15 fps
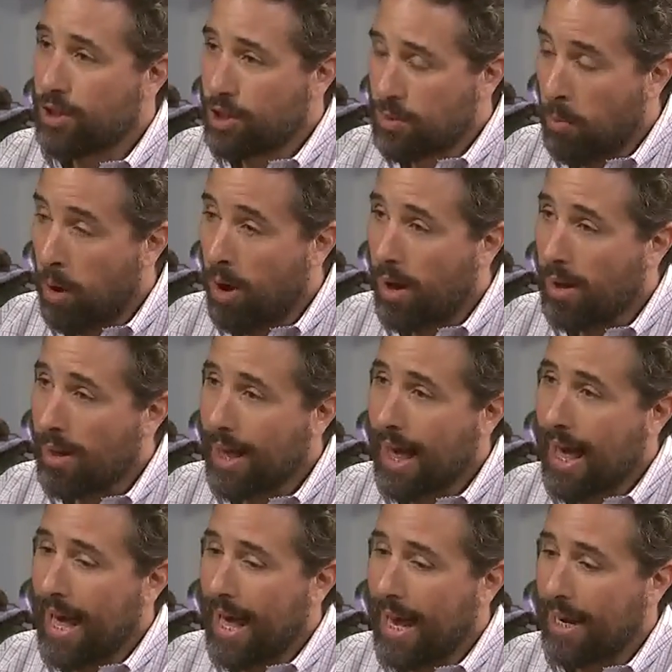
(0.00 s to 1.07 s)
small
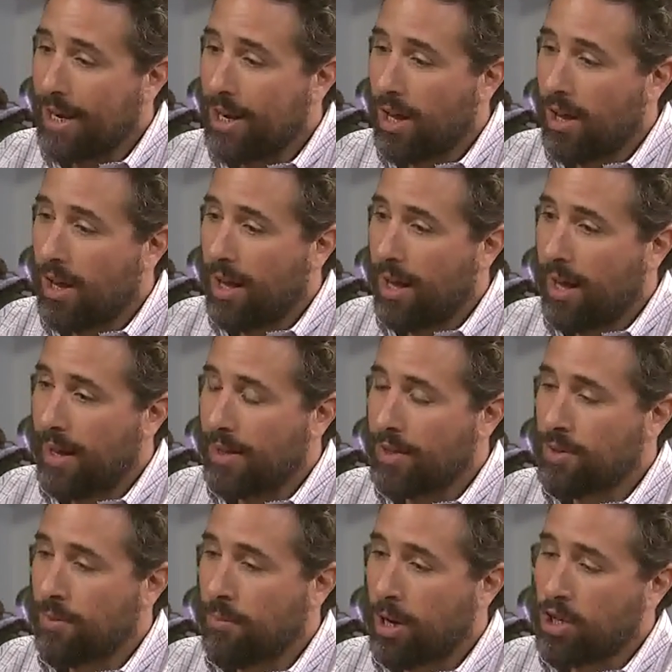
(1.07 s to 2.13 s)
and
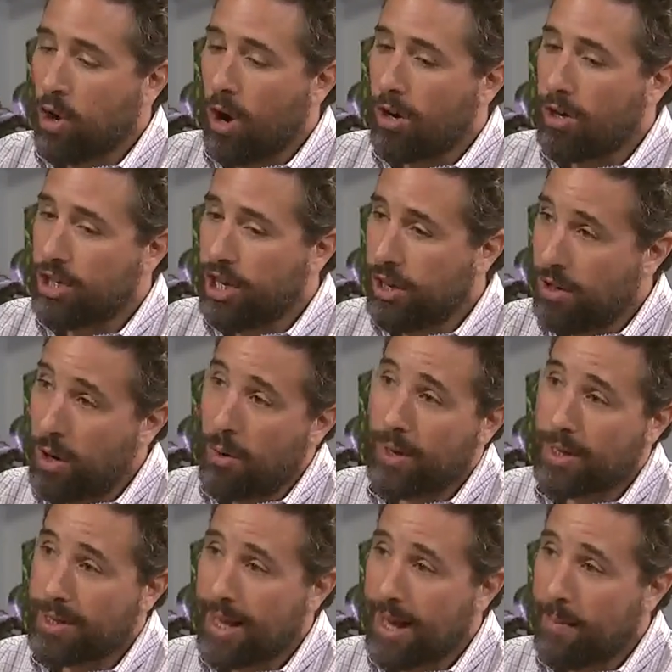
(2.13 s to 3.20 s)
it's much harder to
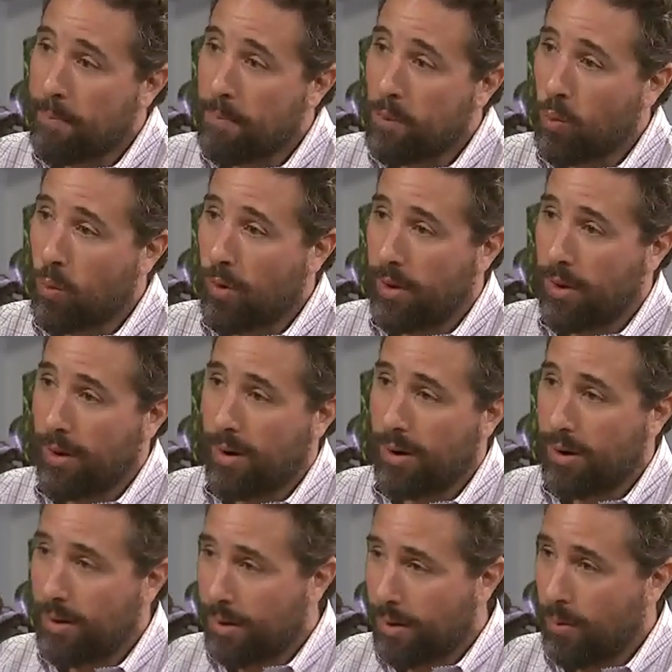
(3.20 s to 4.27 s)
notice them when
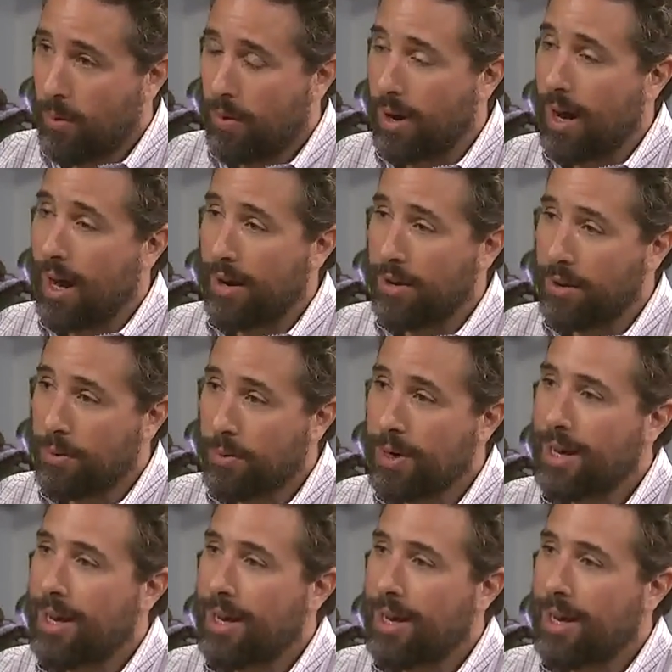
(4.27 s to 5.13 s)
they're when they're on you.